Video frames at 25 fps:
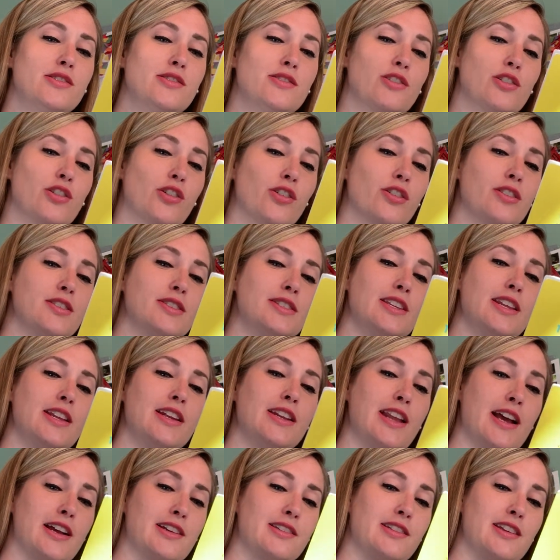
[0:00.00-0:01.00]
the girl sitting
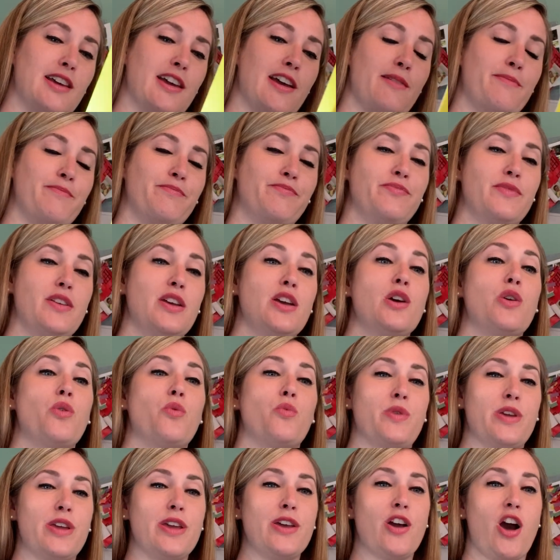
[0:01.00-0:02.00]
next to him.
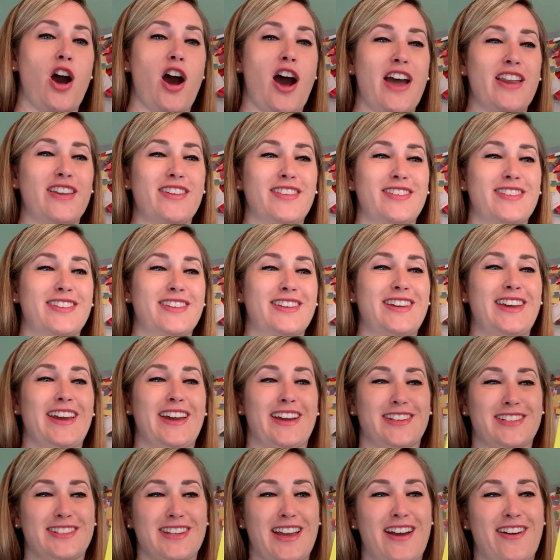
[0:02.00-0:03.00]
We got
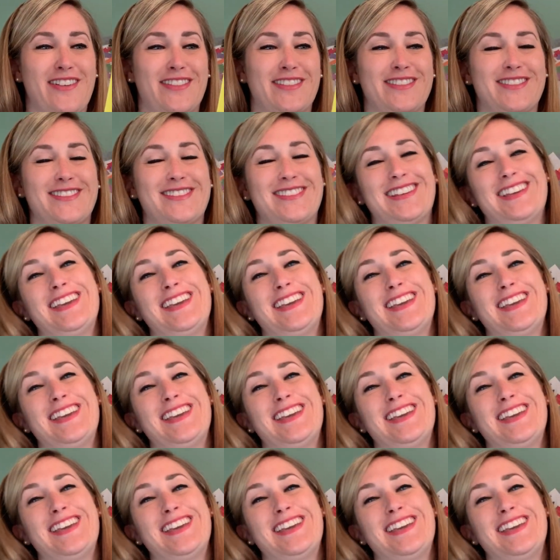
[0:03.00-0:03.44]
kicked out.